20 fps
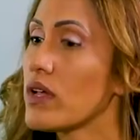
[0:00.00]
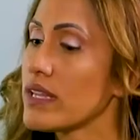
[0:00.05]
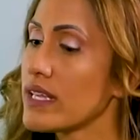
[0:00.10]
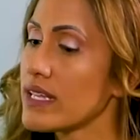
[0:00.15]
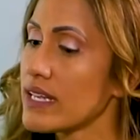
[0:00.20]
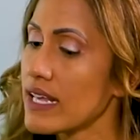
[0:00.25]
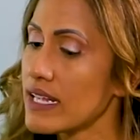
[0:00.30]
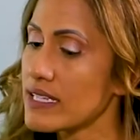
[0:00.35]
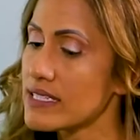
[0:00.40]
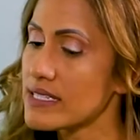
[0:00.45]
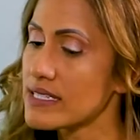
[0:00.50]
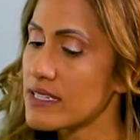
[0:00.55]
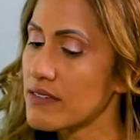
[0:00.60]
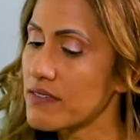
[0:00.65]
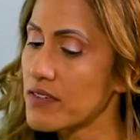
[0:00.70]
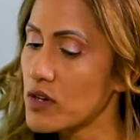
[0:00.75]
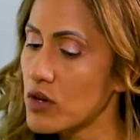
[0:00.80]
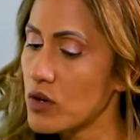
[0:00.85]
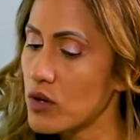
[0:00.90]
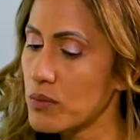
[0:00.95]
and it's
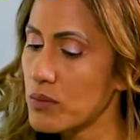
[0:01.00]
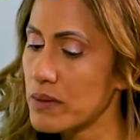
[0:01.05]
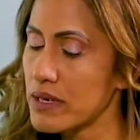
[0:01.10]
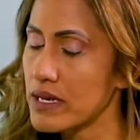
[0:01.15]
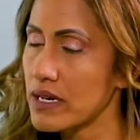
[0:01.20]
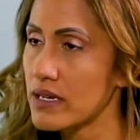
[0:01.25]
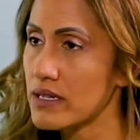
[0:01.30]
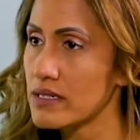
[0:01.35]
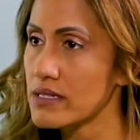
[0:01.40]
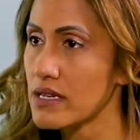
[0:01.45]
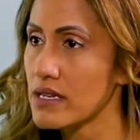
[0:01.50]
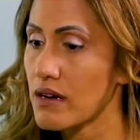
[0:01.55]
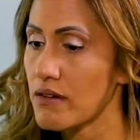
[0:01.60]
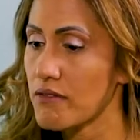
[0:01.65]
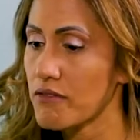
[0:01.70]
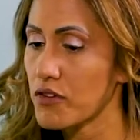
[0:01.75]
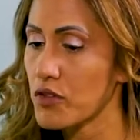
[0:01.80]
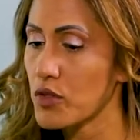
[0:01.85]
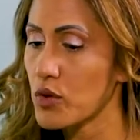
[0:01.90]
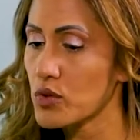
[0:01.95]
difficult because
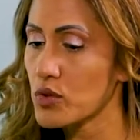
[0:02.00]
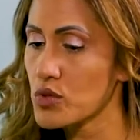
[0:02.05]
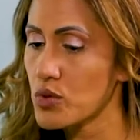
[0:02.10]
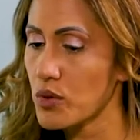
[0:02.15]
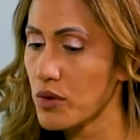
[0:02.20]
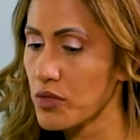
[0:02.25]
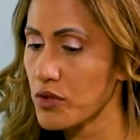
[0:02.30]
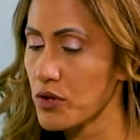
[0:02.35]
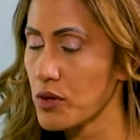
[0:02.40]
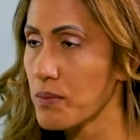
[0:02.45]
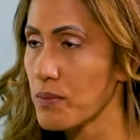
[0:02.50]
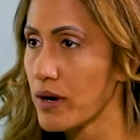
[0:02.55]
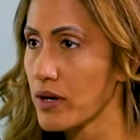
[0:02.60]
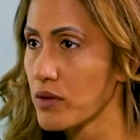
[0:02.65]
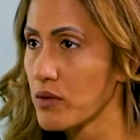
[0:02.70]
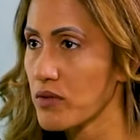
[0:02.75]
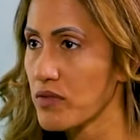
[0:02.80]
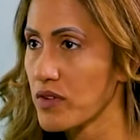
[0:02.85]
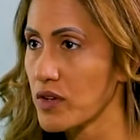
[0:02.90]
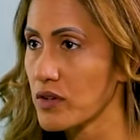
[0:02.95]
for those who are third-party
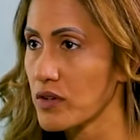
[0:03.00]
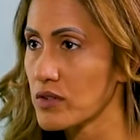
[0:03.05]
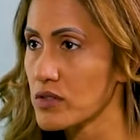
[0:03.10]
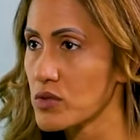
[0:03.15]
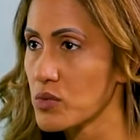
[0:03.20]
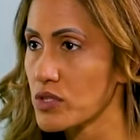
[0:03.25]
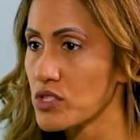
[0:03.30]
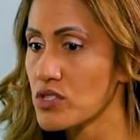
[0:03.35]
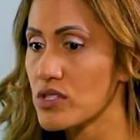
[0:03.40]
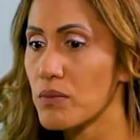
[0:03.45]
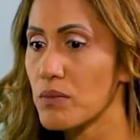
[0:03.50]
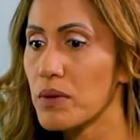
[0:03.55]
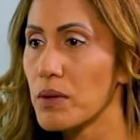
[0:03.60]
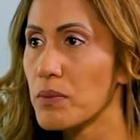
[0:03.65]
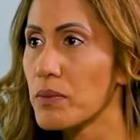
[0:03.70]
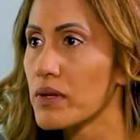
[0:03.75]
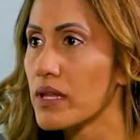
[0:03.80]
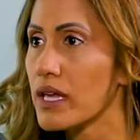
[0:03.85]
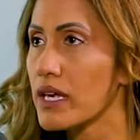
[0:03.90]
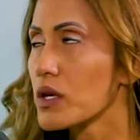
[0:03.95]
reviewers, which some
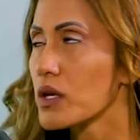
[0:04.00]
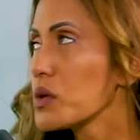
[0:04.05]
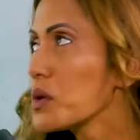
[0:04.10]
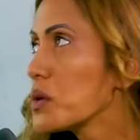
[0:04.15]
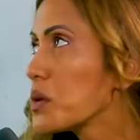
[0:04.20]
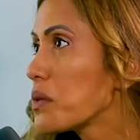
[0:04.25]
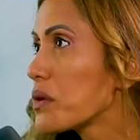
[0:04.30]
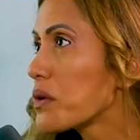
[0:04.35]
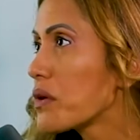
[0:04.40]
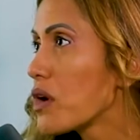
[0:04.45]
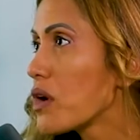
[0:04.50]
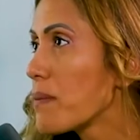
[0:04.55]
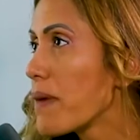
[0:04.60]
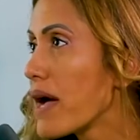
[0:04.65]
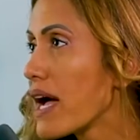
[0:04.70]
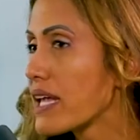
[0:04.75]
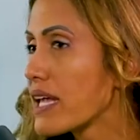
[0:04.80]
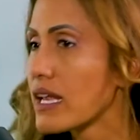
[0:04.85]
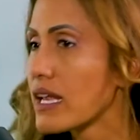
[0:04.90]
people are like, ooh, they're all bad.